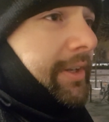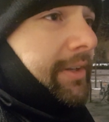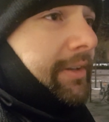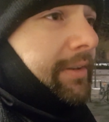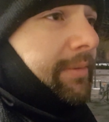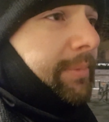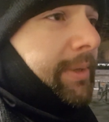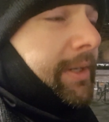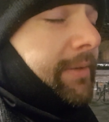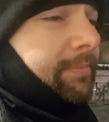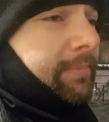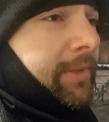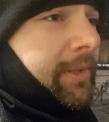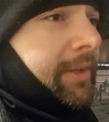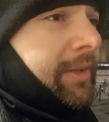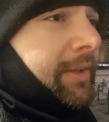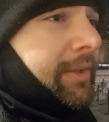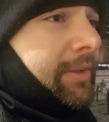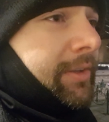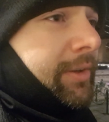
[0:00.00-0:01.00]
and I mean,
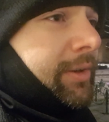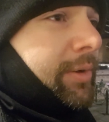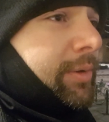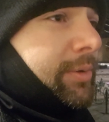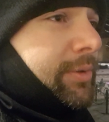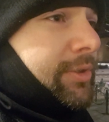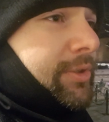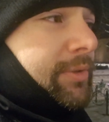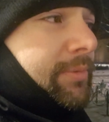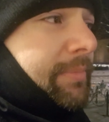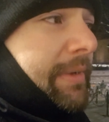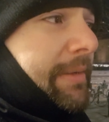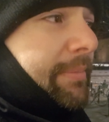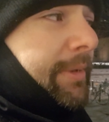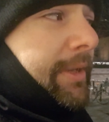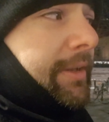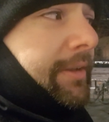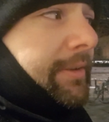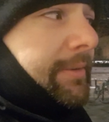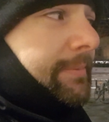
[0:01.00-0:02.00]
you go to
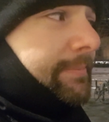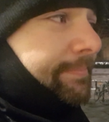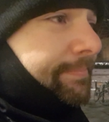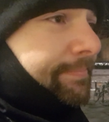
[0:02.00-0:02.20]
maybe